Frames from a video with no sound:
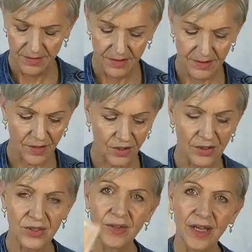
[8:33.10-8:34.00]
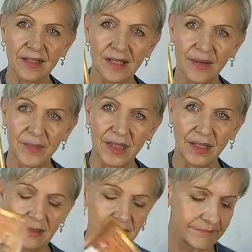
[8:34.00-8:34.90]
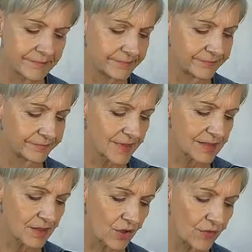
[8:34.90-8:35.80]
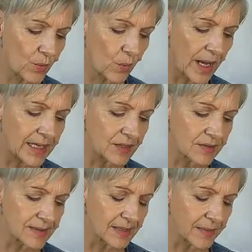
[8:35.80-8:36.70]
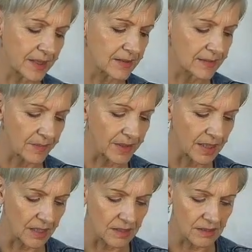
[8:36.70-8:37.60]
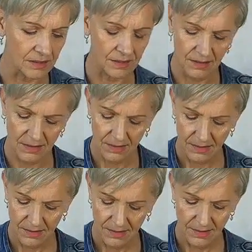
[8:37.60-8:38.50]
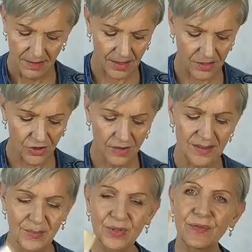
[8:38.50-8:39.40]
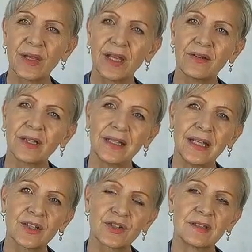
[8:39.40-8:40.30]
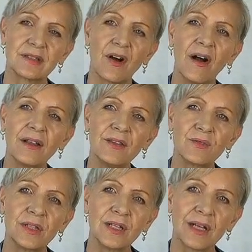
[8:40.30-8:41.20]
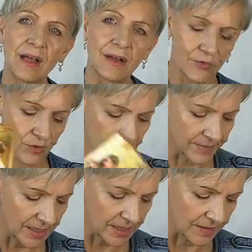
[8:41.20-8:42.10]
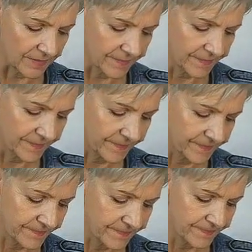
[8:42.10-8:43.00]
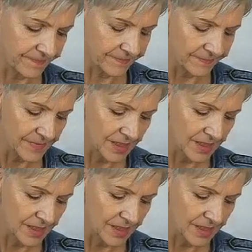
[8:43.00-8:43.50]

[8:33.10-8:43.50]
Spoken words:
There's a contract coming in. So if you're waiting on something, it's coming in. And you've got these beautiful caring connections, either in your life or coming in.